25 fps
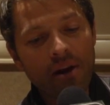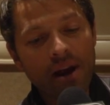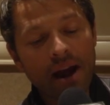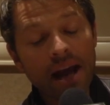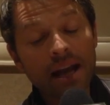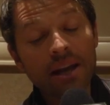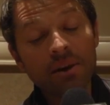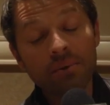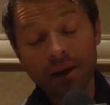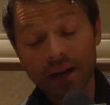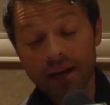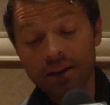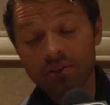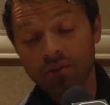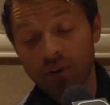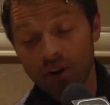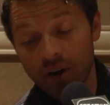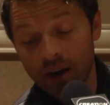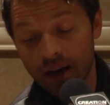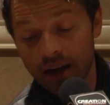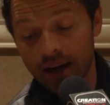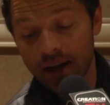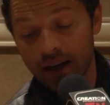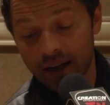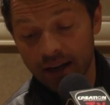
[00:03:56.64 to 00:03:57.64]
Anyway, as
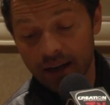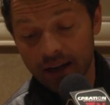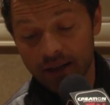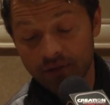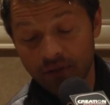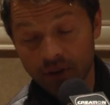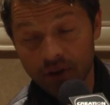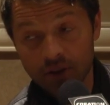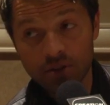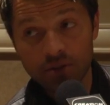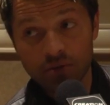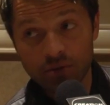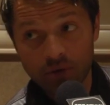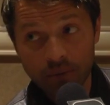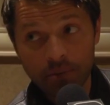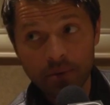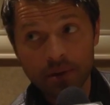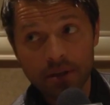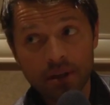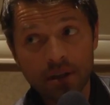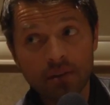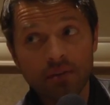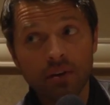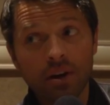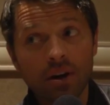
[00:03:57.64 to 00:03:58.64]
far as
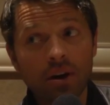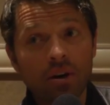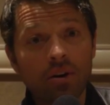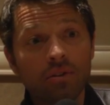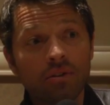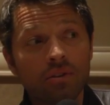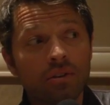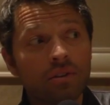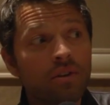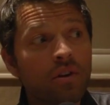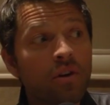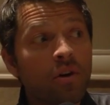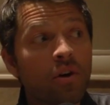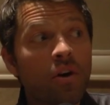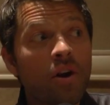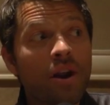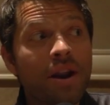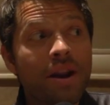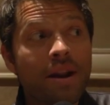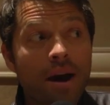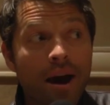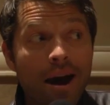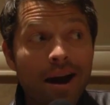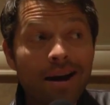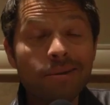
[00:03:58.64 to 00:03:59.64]
scripted TV goes, there are
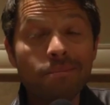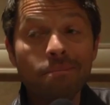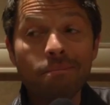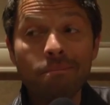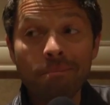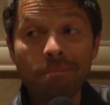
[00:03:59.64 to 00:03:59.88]
not